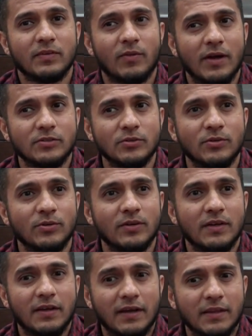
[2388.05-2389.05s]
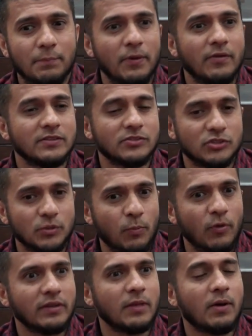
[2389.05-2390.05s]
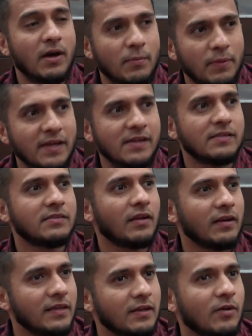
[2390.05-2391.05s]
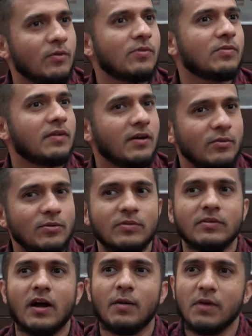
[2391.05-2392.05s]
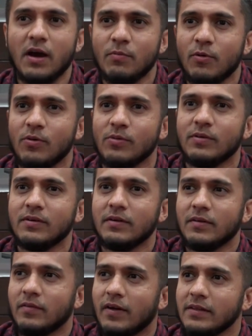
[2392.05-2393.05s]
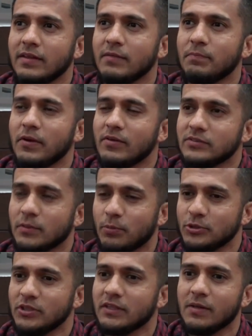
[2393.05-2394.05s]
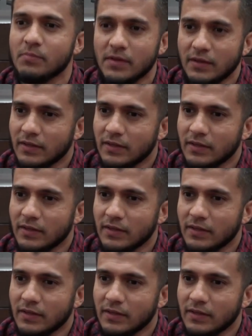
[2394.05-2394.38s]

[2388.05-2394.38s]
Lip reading: Right or no? And then parents are supporting them. Ha, bhai, tarakki karo, kamyab ho. Right? And parents are pushing them.